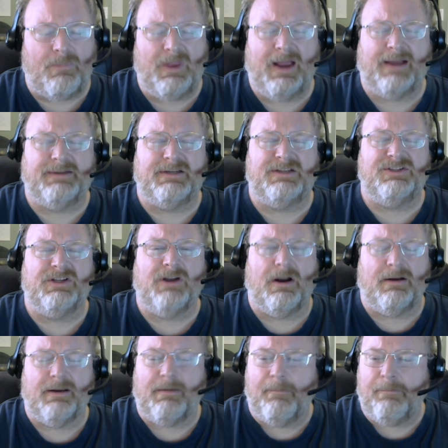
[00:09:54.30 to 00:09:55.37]
I could taste the
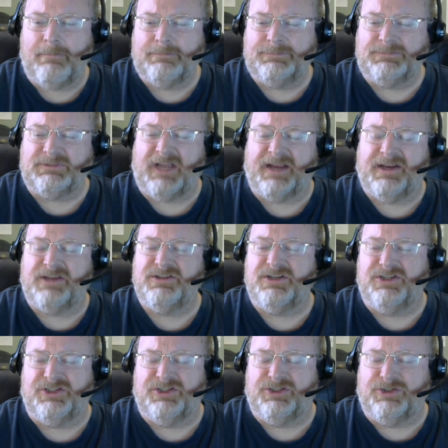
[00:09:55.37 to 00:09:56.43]
garlic. I
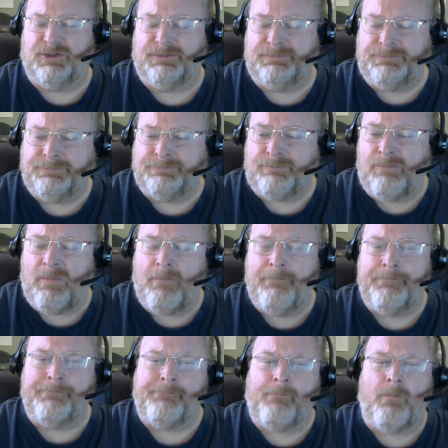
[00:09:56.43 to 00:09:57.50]
the ginger.
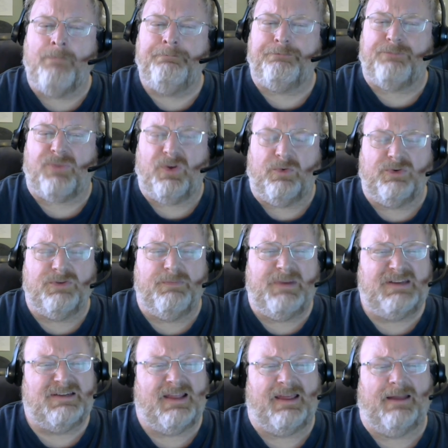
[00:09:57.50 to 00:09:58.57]
There was a
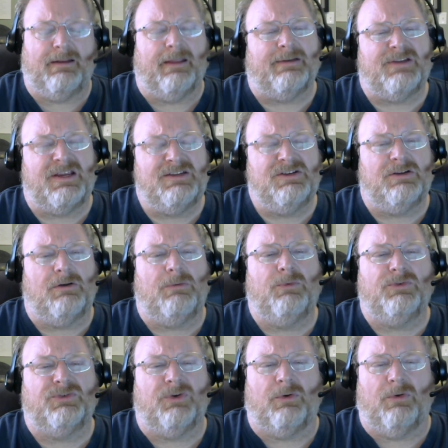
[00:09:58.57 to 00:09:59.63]
piece of that that tasted
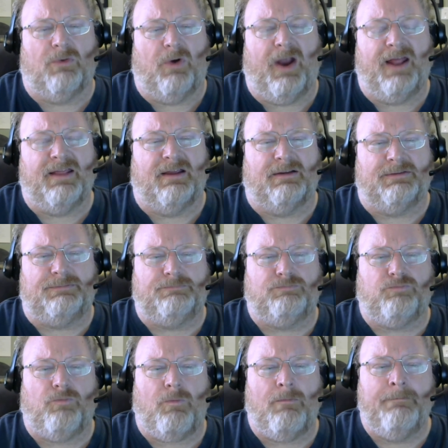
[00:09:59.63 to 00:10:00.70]
almost, or, or had a,
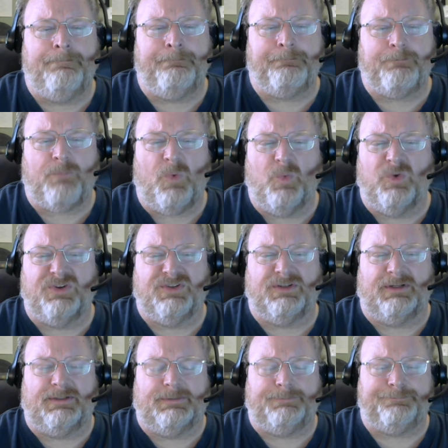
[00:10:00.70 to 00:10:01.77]
was uh,